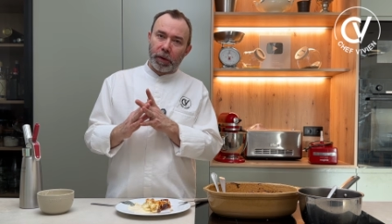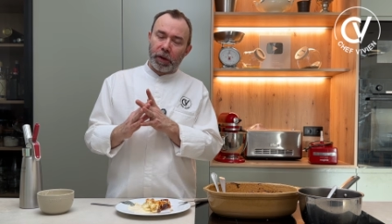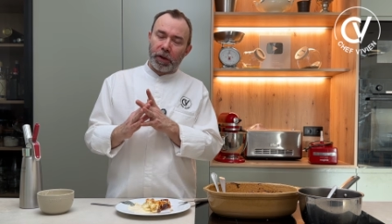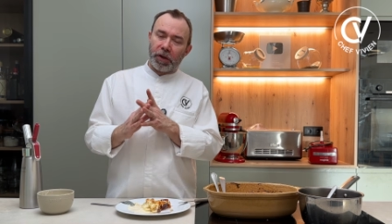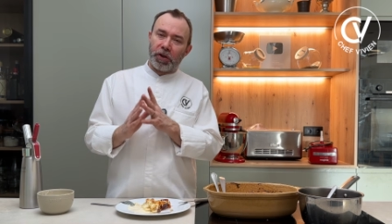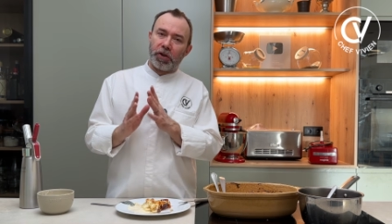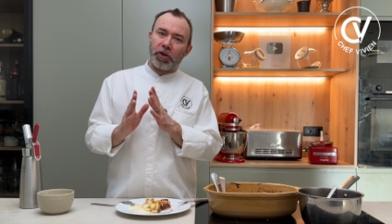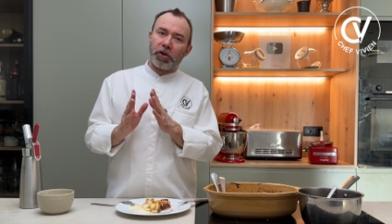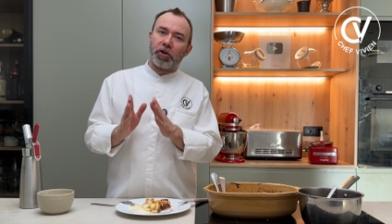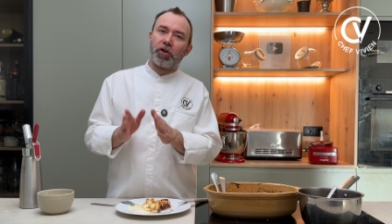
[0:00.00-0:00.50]

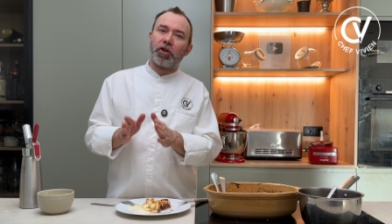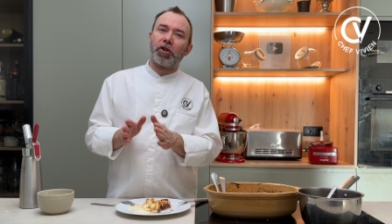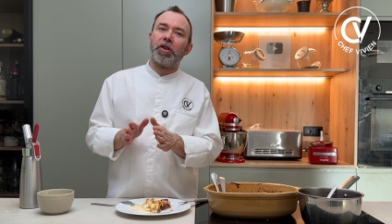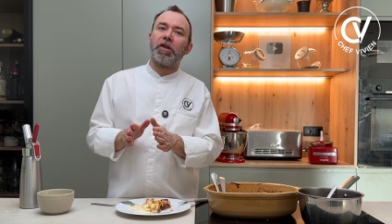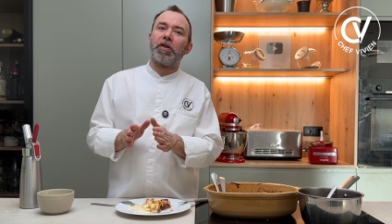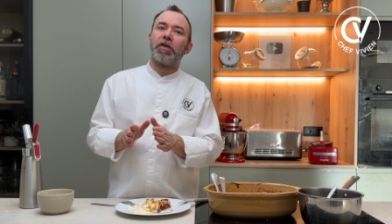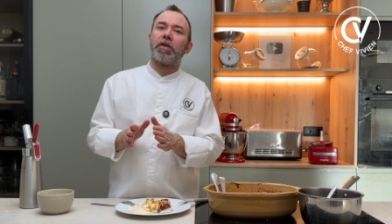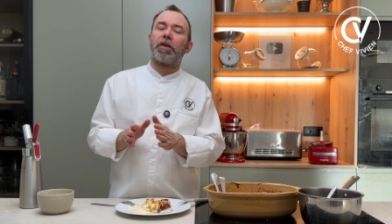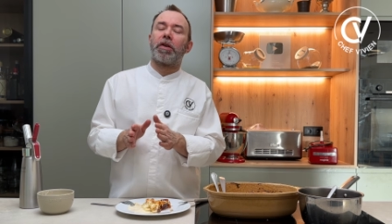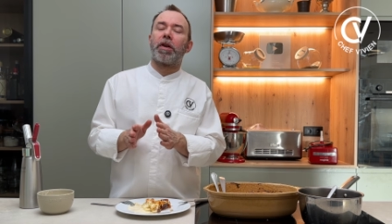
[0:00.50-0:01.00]
Is
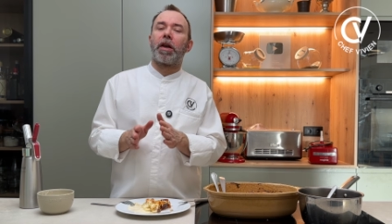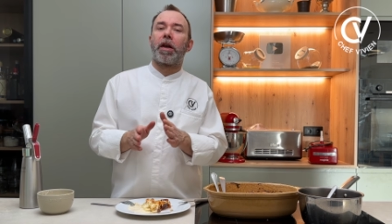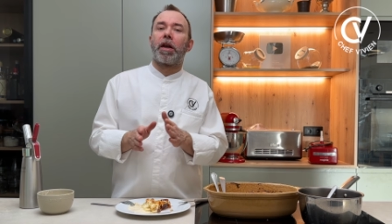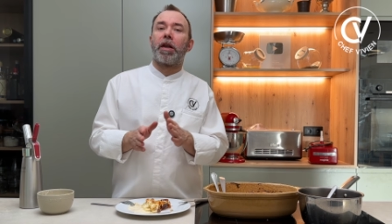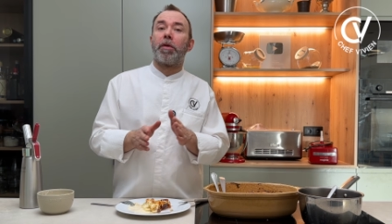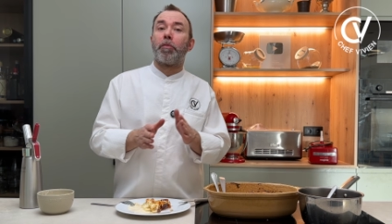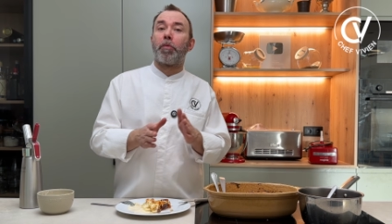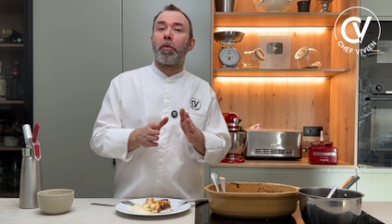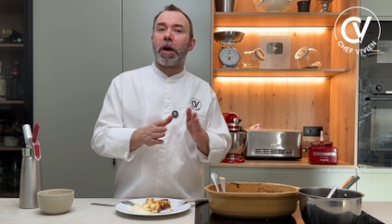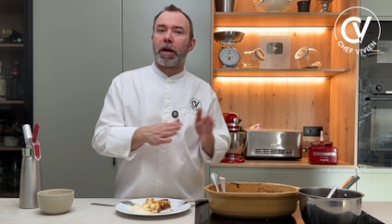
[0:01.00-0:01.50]
cheese
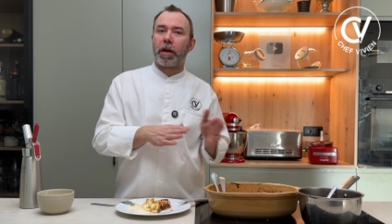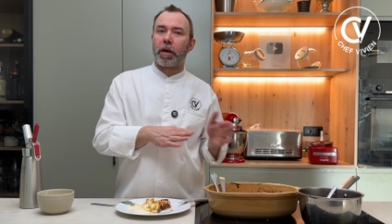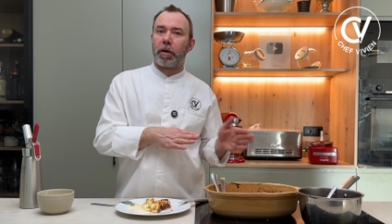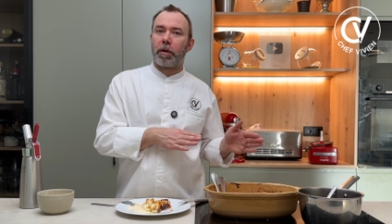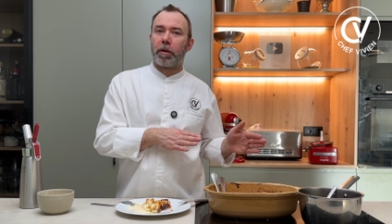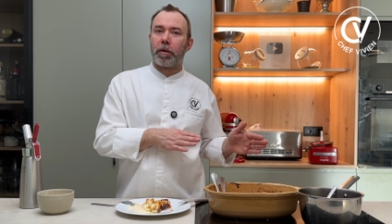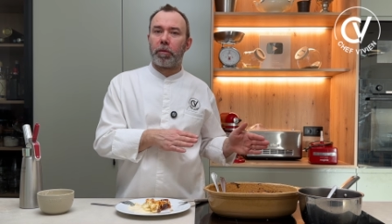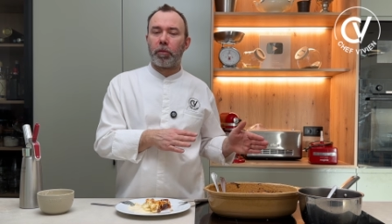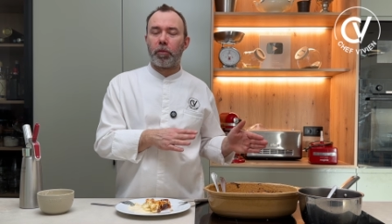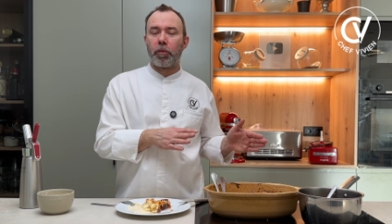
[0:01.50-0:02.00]
and mac
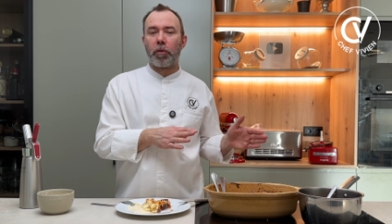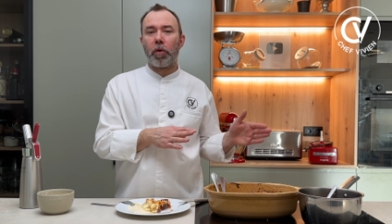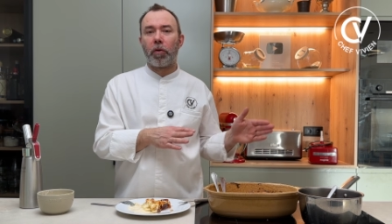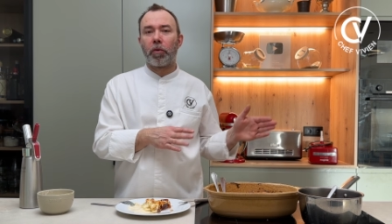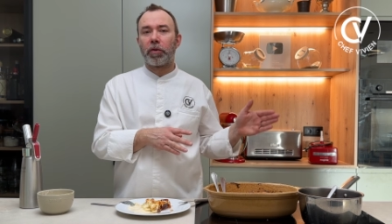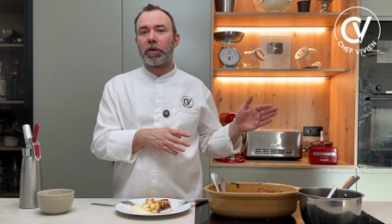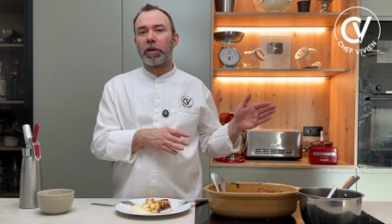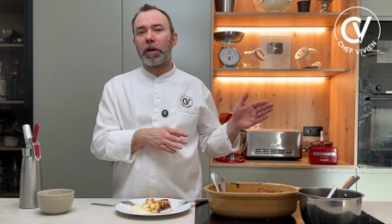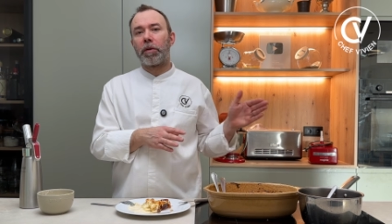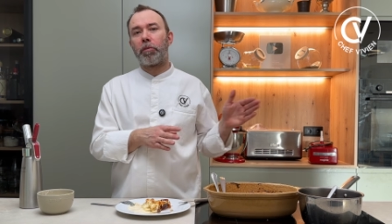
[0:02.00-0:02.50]

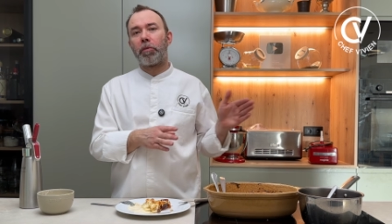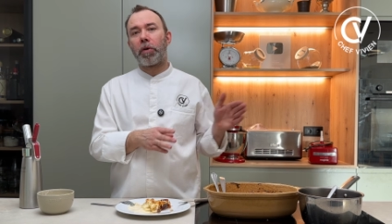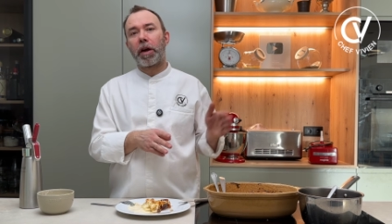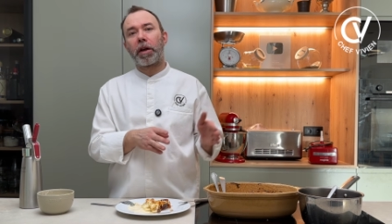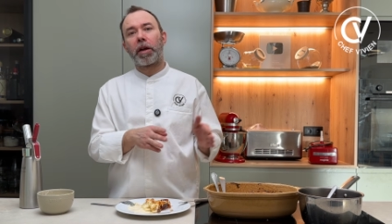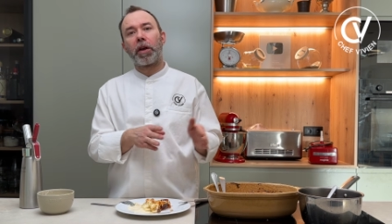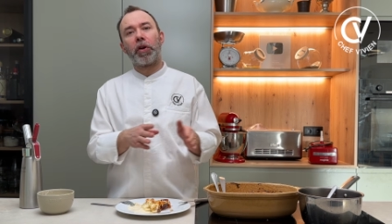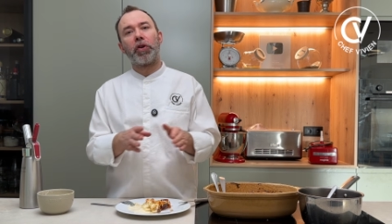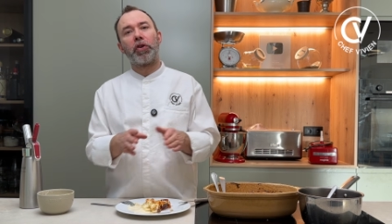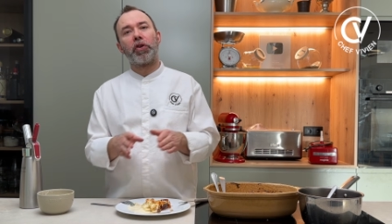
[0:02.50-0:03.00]
more than
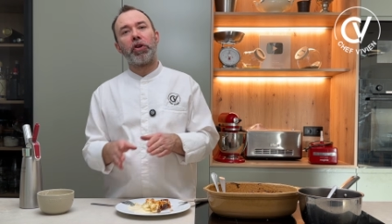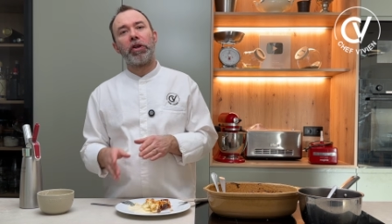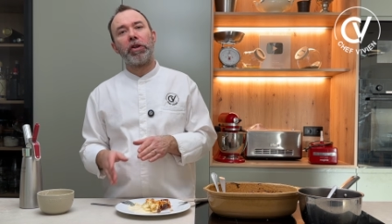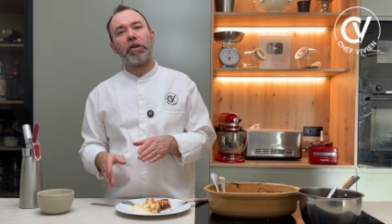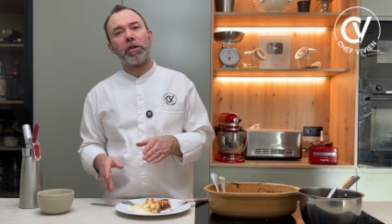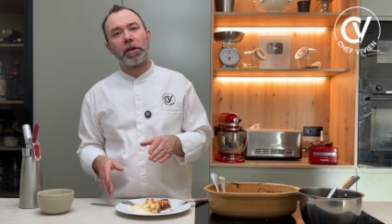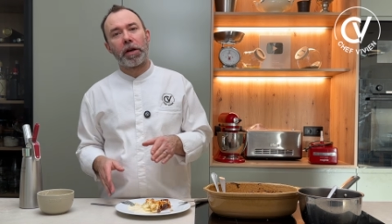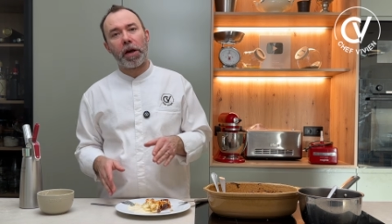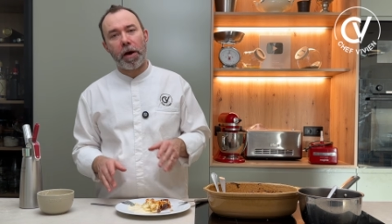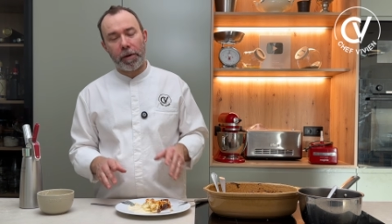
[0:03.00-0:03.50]
mac and
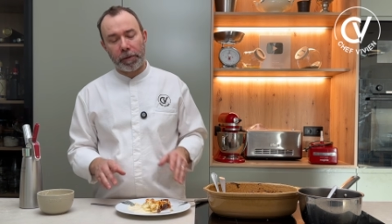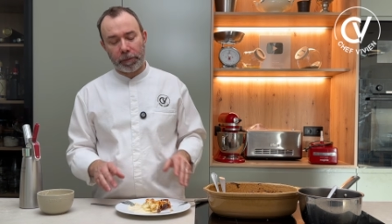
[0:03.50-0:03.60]
cheese?